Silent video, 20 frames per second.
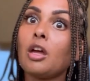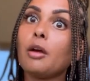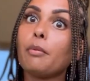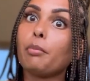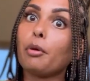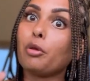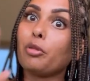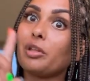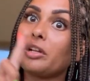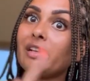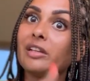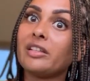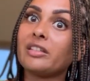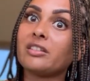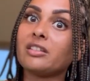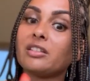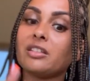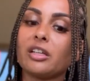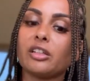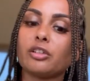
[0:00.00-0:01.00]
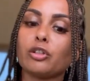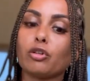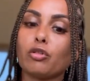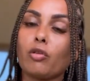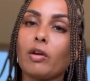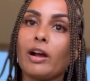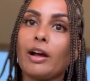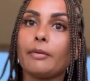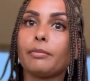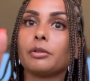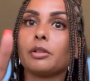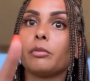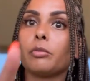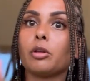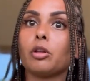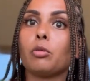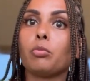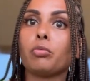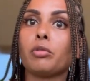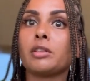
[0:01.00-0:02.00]
both a lizard and a crab, and I'm
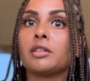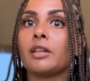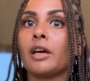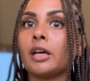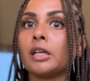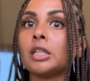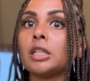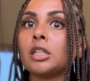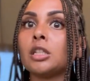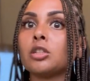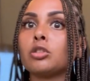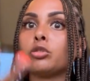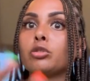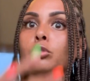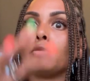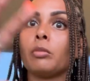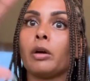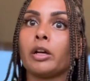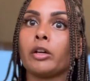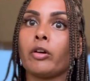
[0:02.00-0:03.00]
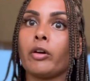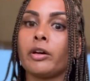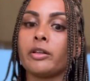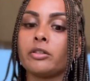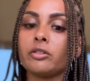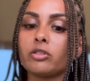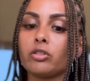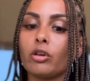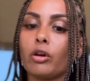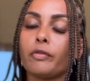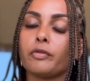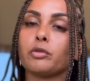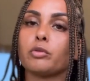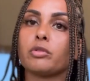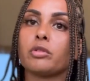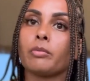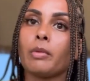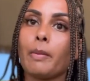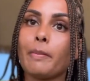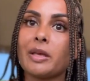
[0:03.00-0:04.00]
going to bring that into my guidance afterwards
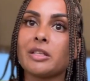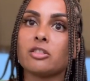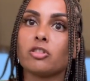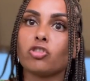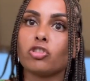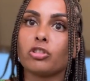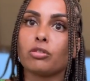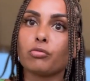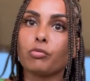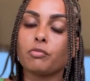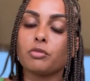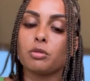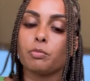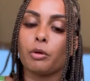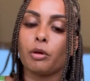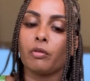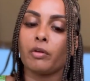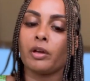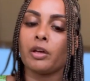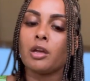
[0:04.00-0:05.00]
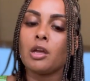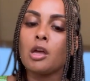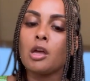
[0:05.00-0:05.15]
and my messages from spirit.